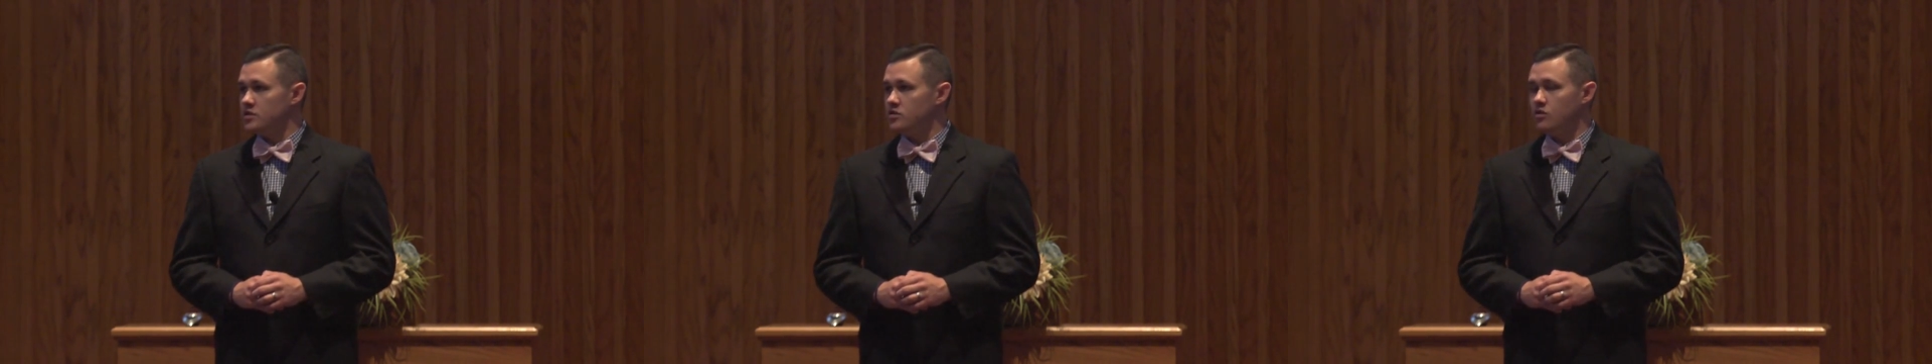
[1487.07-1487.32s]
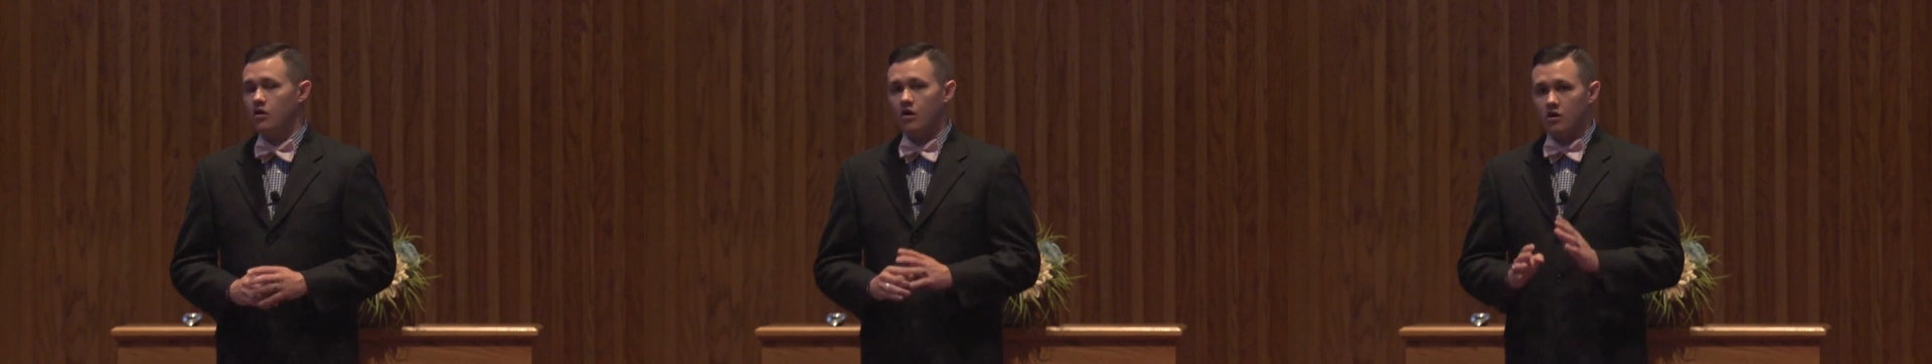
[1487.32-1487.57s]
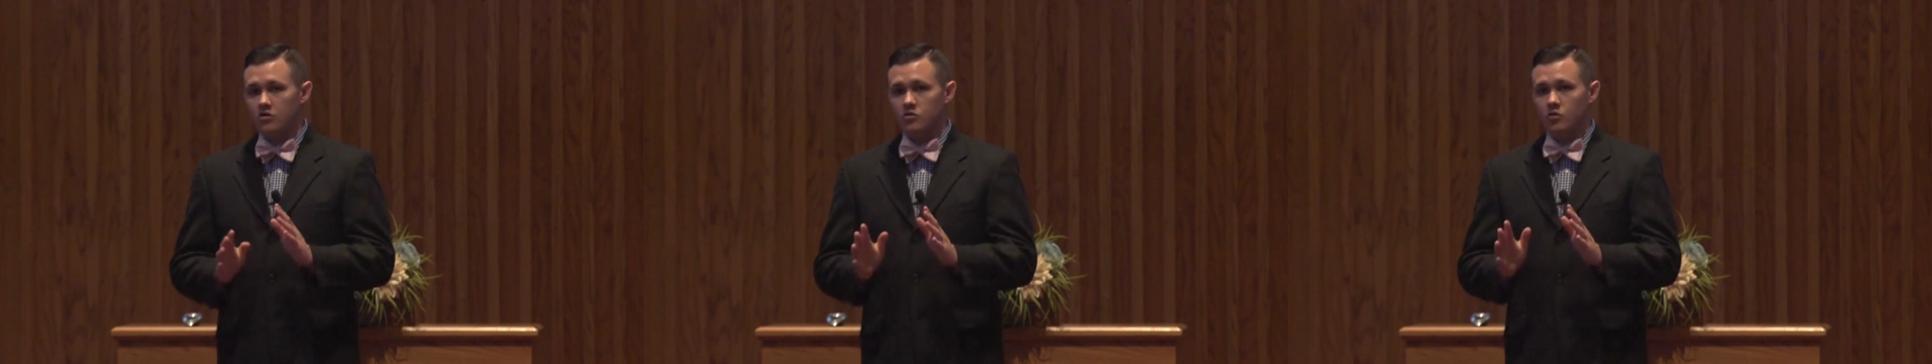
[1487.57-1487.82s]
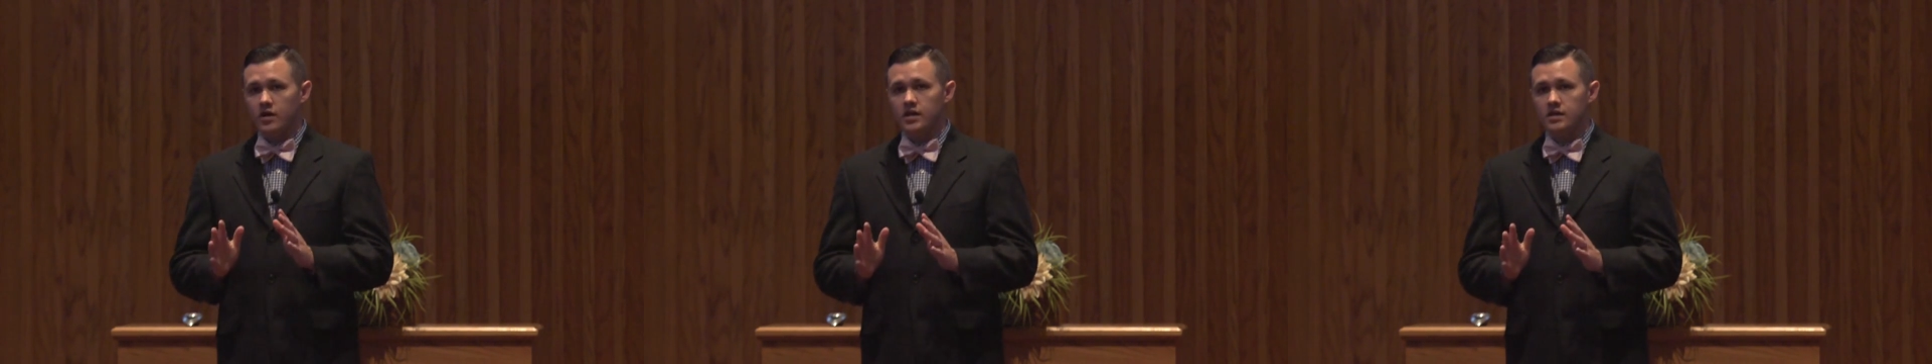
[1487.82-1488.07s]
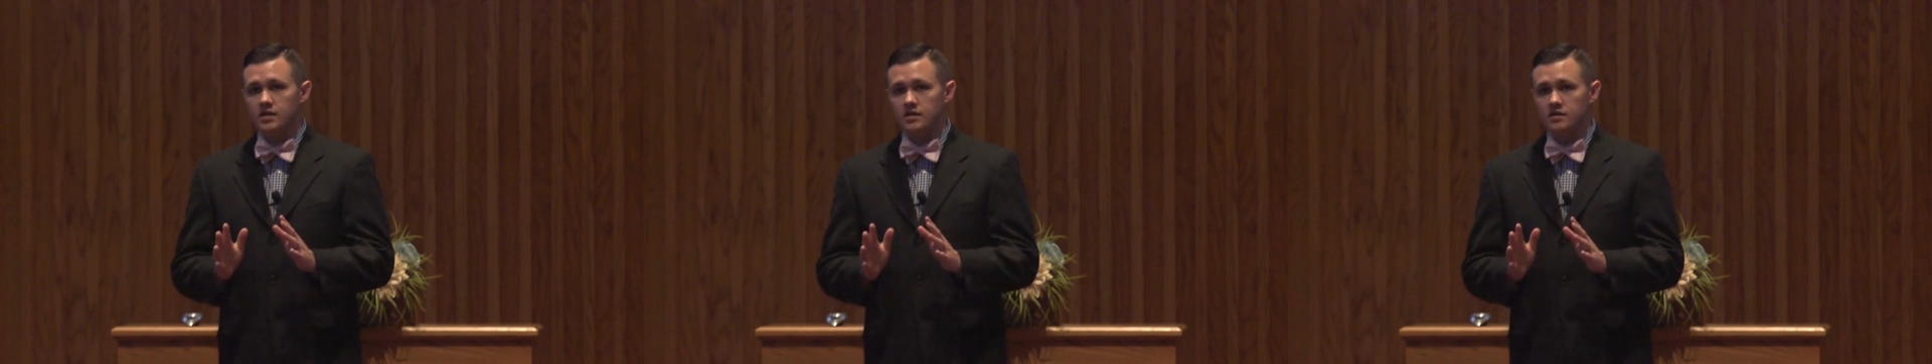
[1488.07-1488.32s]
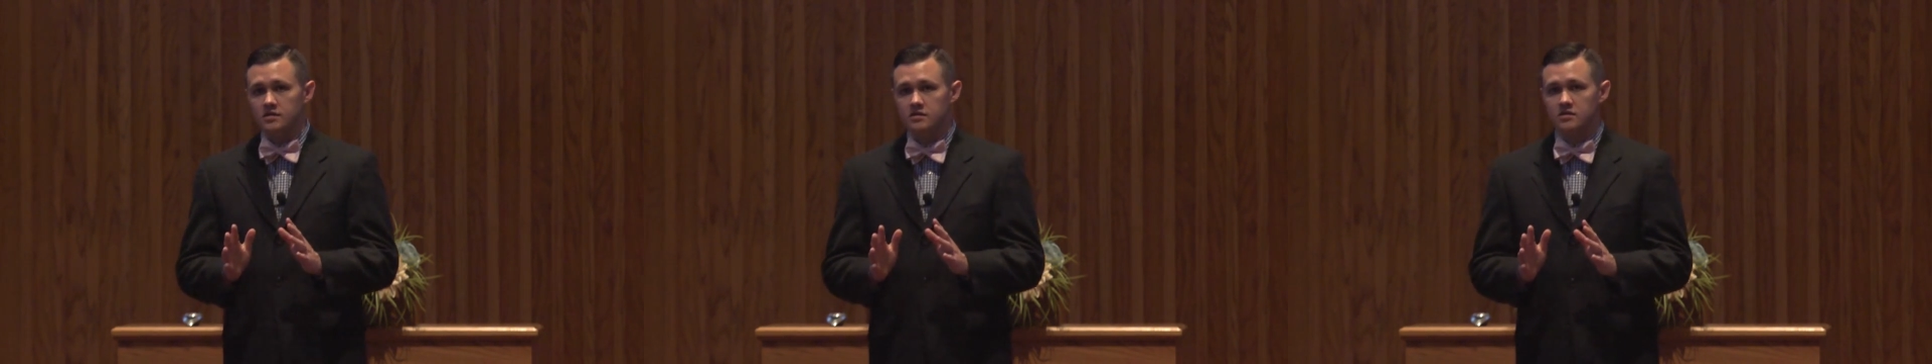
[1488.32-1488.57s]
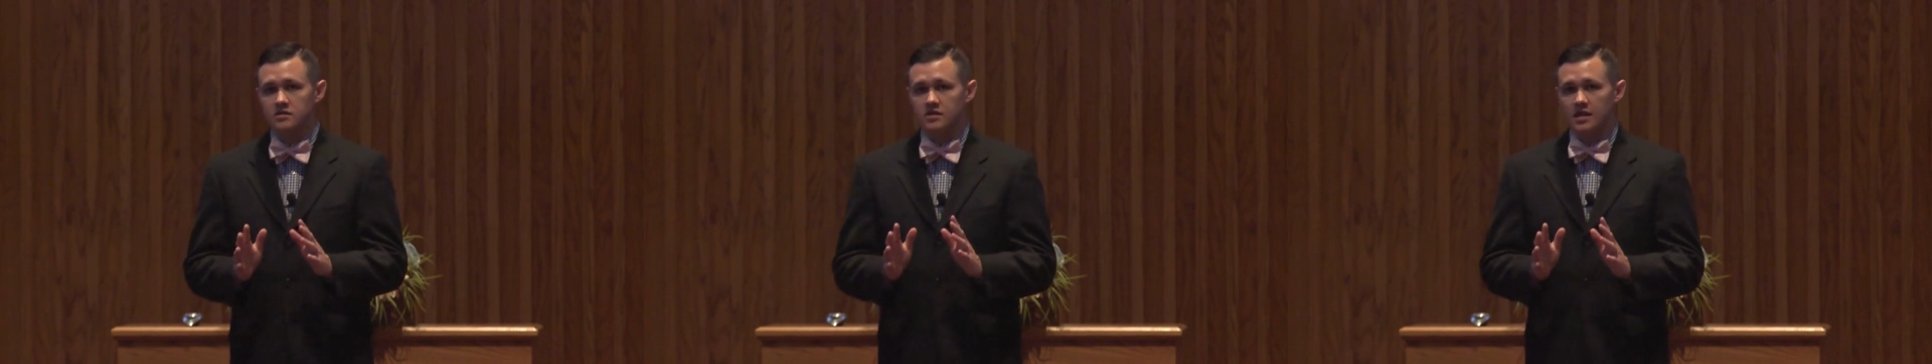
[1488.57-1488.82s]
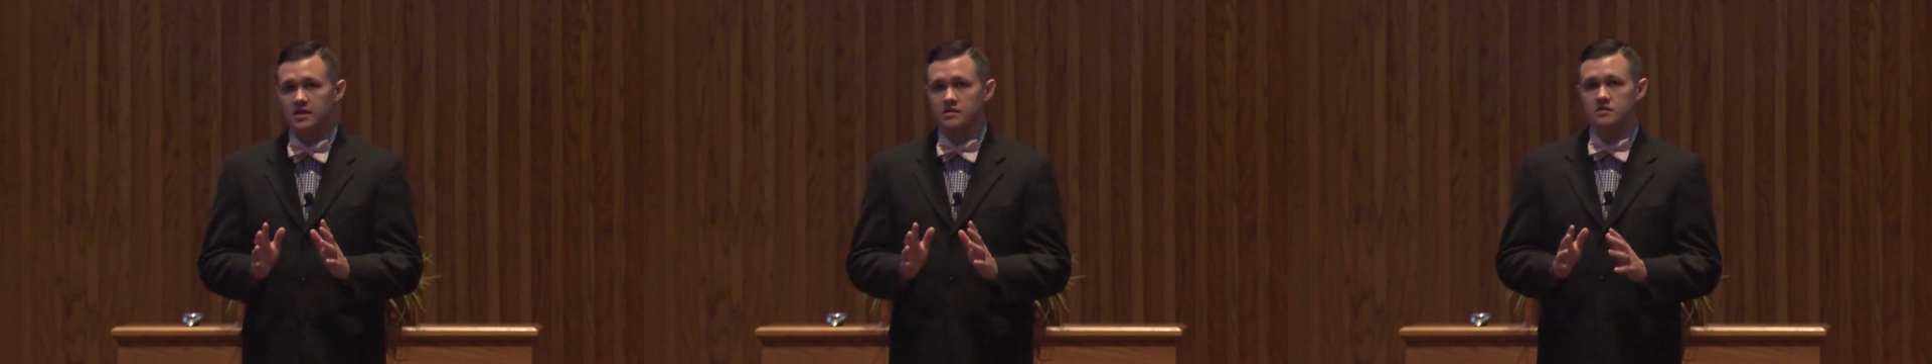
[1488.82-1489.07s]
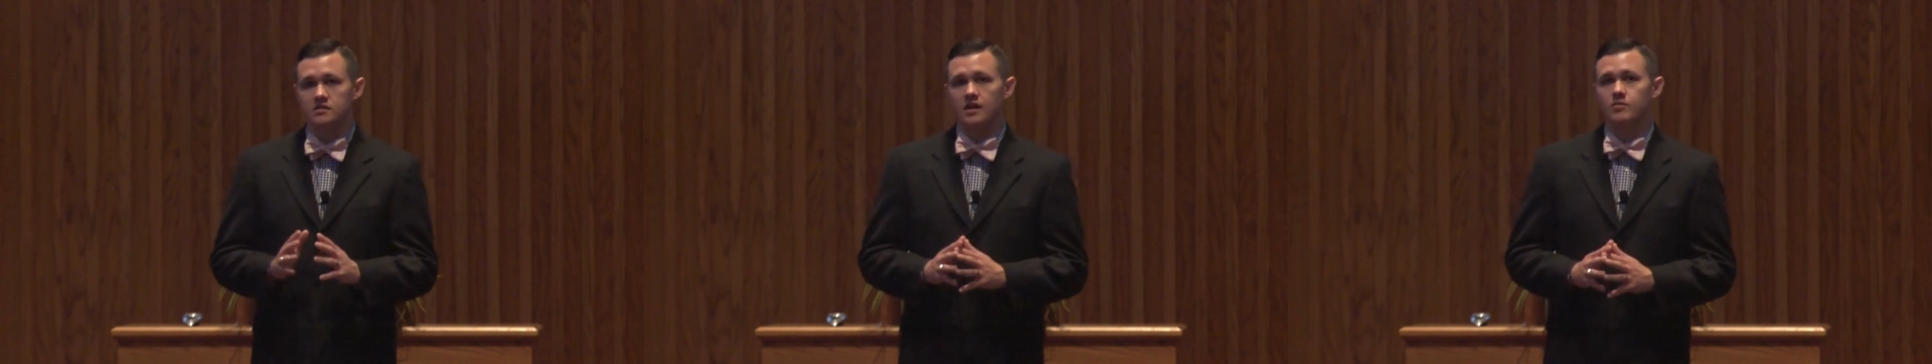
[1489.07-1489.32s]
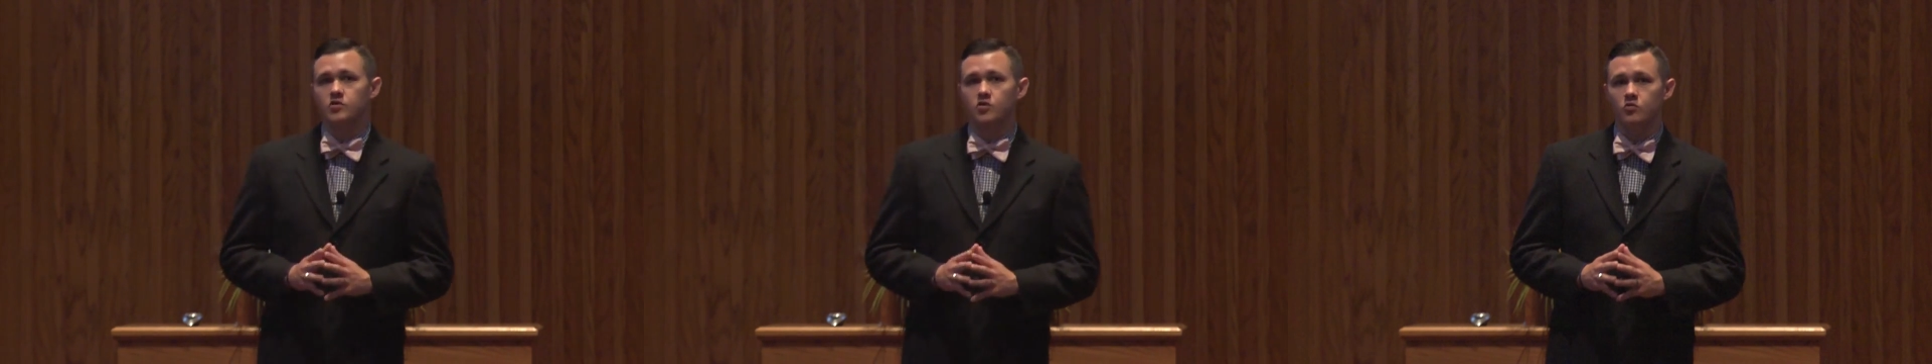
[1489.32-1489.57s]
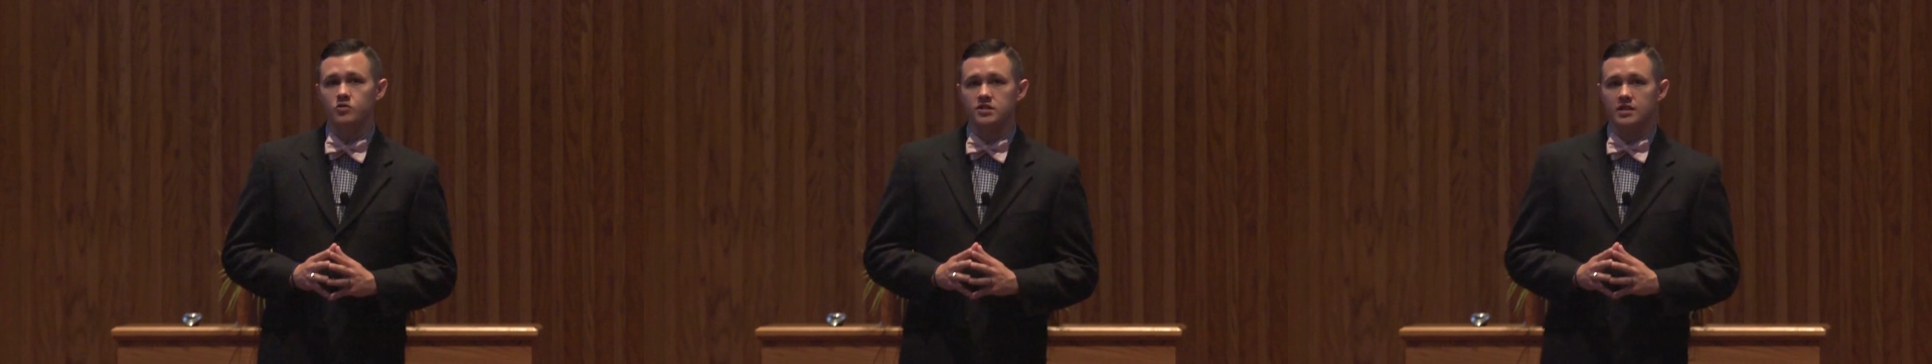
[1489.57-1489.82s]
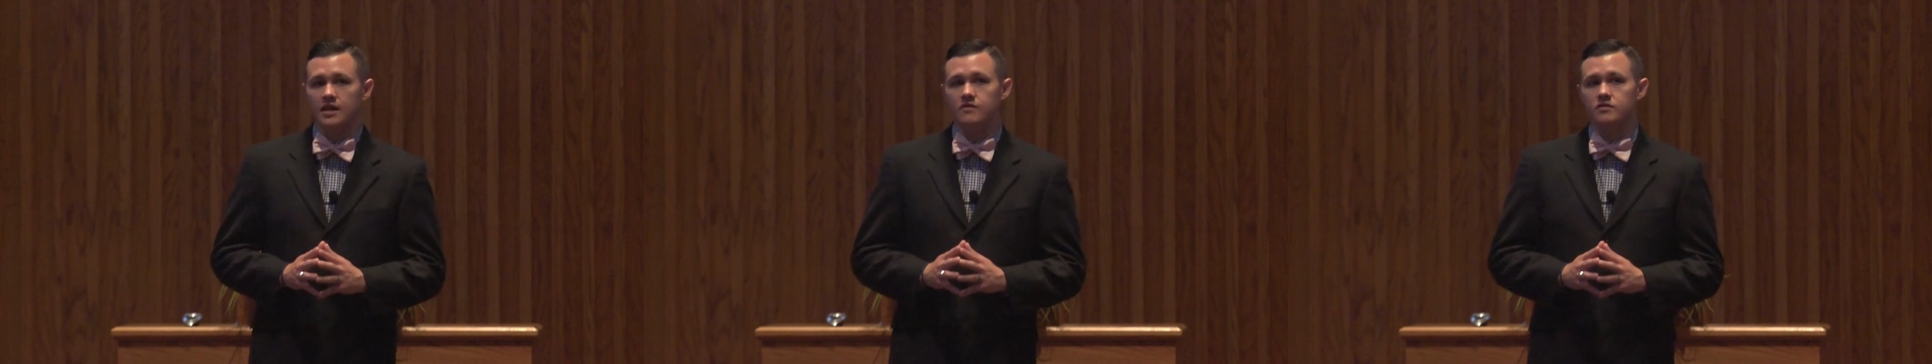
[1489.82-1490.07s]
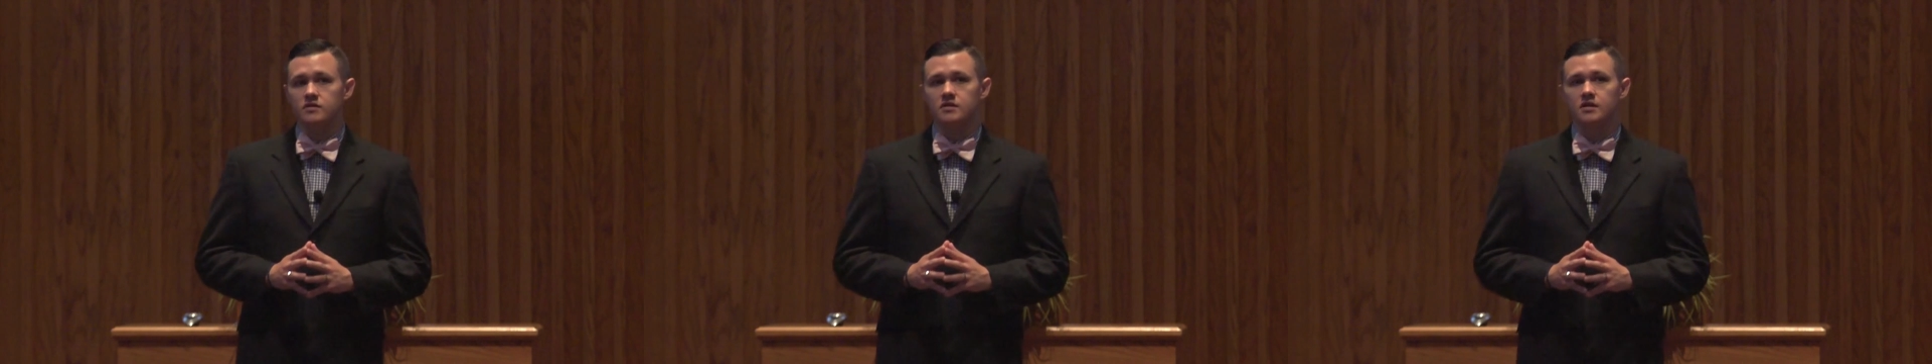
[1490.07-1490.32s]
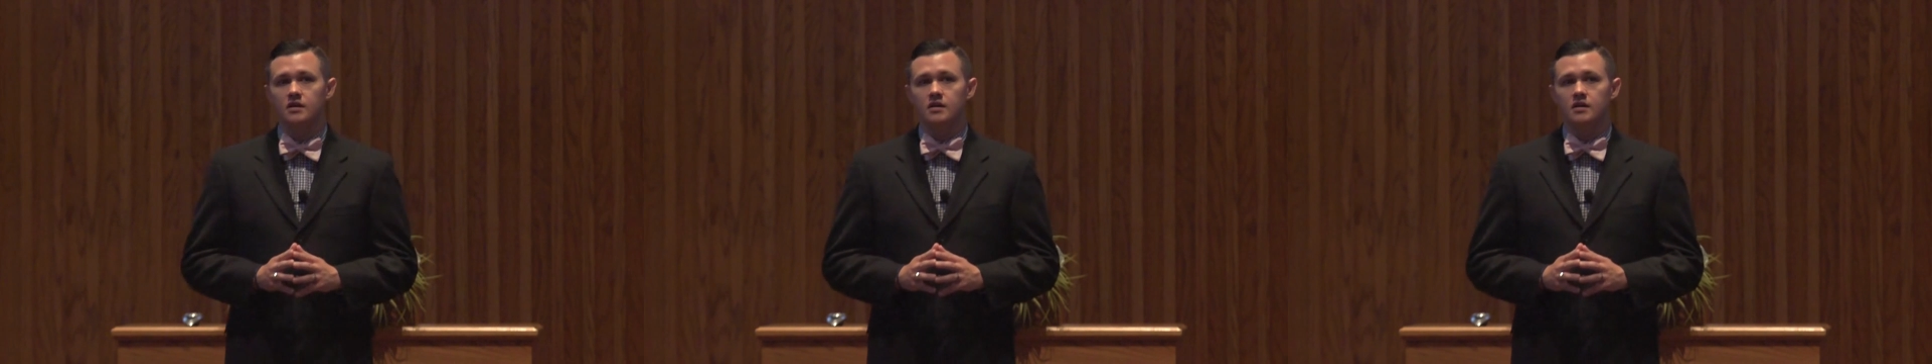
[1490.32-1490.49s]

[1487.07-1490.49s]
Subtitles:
You go all the way to 2 Samuel when David